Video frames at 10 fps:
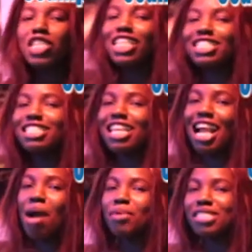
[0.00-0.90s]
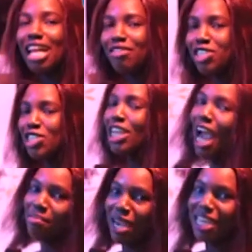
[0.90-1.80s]
So this is a campus television,
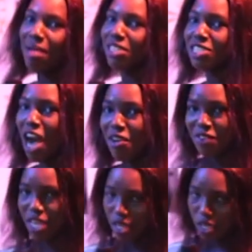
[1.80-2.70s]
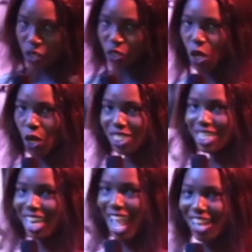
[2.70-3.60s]
and my name is Convy. Don't touch
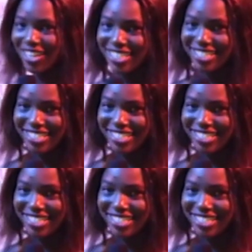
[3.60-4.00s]
the dial.